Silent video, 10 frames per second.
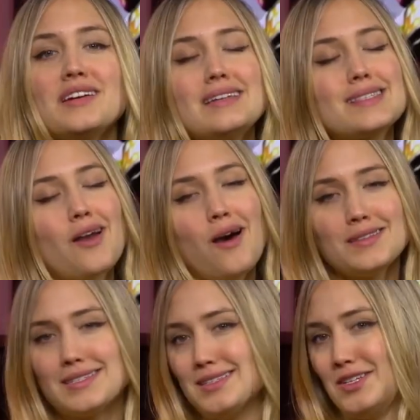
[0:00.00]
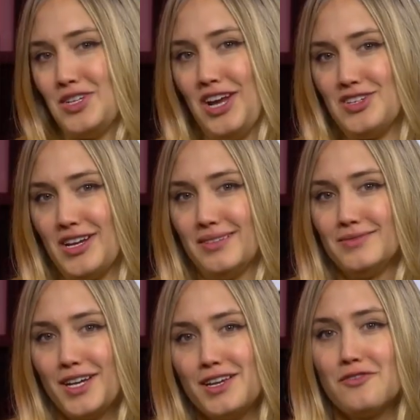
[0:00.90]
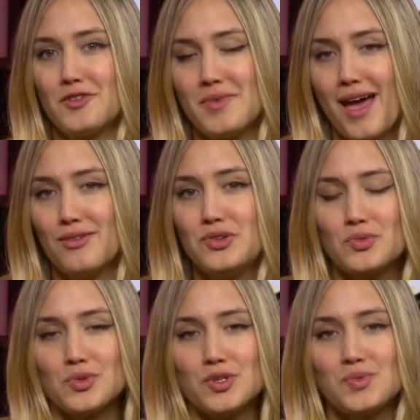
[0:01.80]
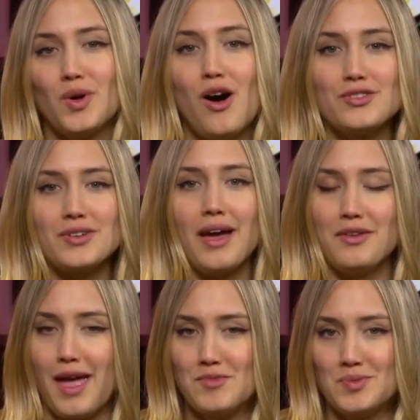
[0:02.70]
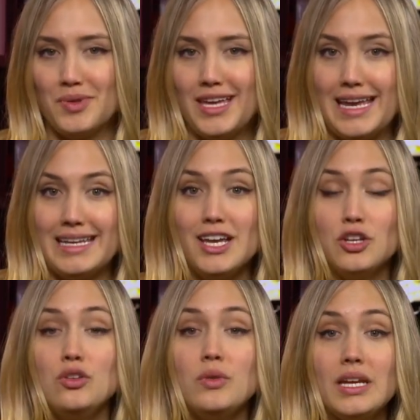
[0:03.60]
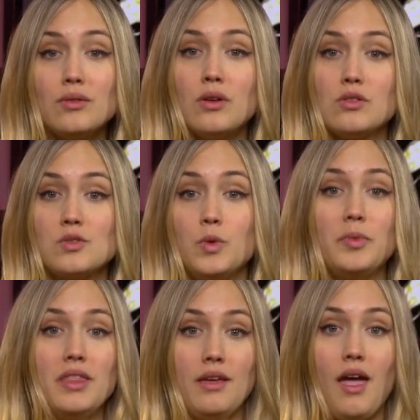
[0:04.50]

is constantly changing. A year from now, new rules will alter how the game is played, new heroes will be in the